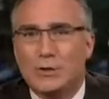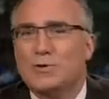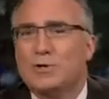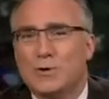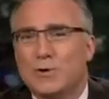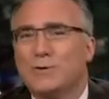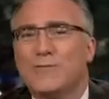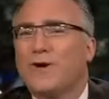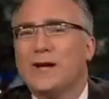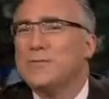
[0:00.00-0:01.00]
To choose
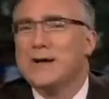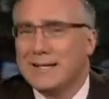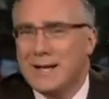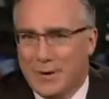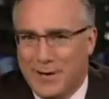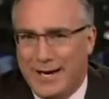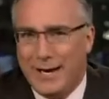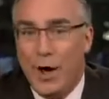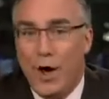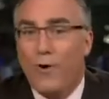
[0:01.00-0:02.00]
freedom and
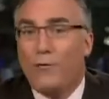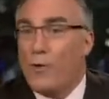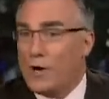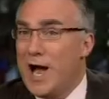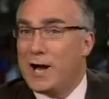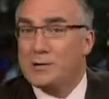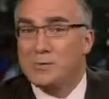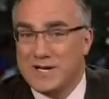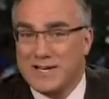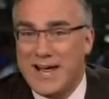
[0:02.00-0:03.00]
liberty for
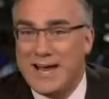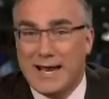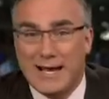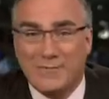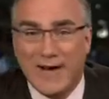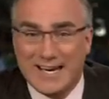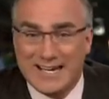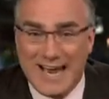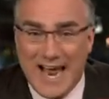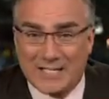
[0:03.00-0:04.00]
Congressman King and
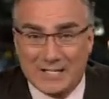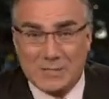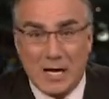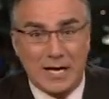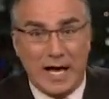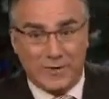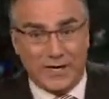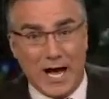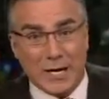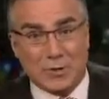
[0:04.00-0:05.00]
invited guests, not for
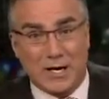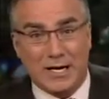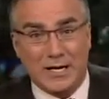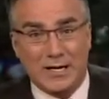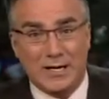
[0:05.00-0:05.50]
the country.